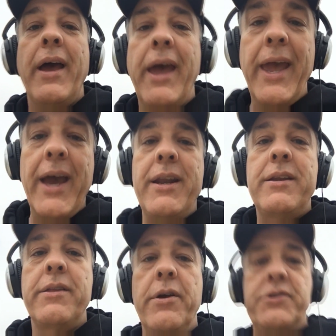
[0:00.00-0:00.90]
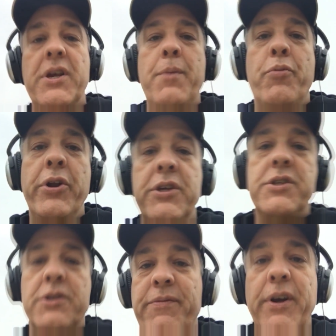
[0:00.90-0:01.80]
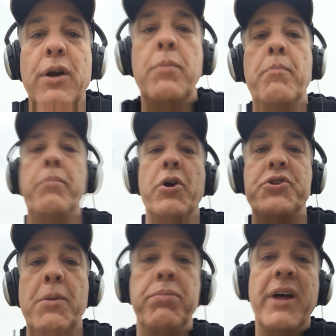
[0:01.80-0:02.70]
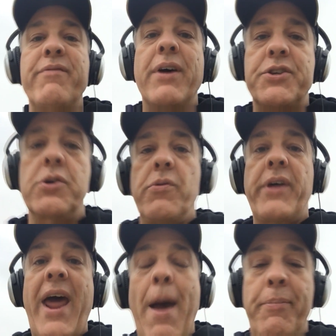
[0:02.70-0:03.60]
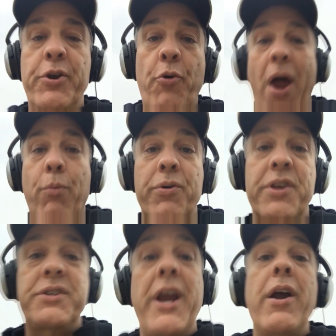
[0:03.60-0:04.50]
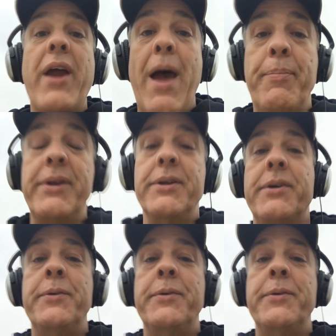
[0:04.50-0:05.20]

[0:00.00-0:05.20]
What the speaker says: and there's a pretty severe bursted blood vessel that happened right where the tear happened.